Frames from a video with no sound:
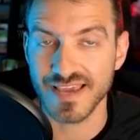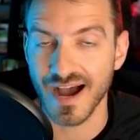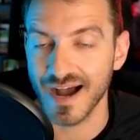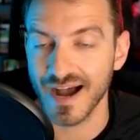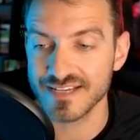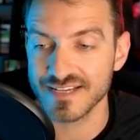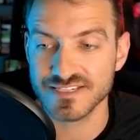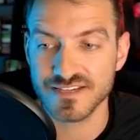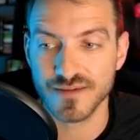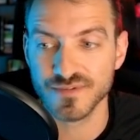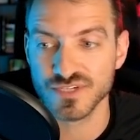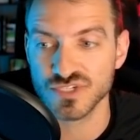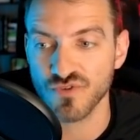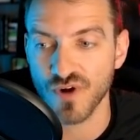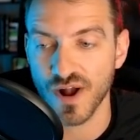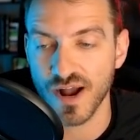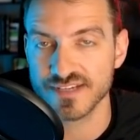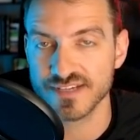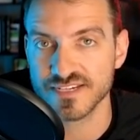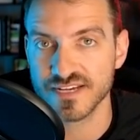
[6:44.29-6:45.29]
ISM is
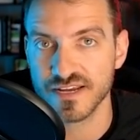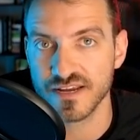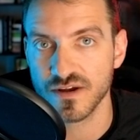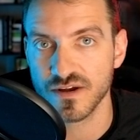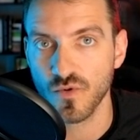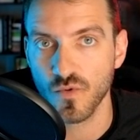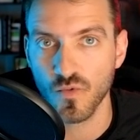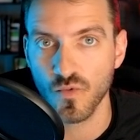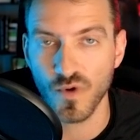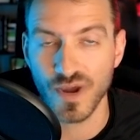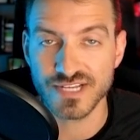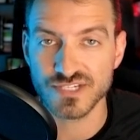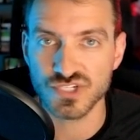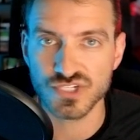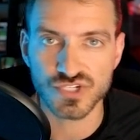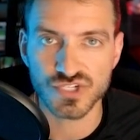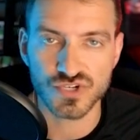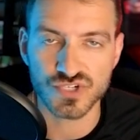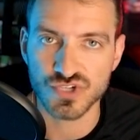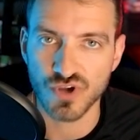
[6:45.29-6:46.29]
rising, wages
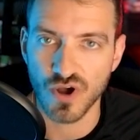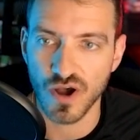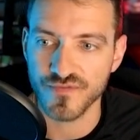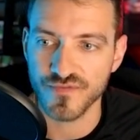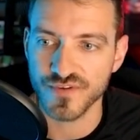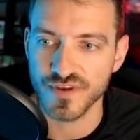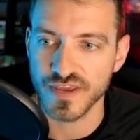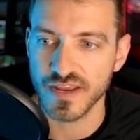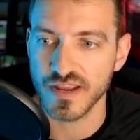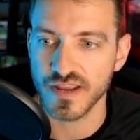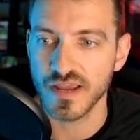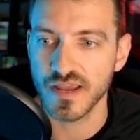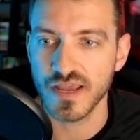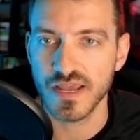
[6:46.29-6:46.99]
are softening,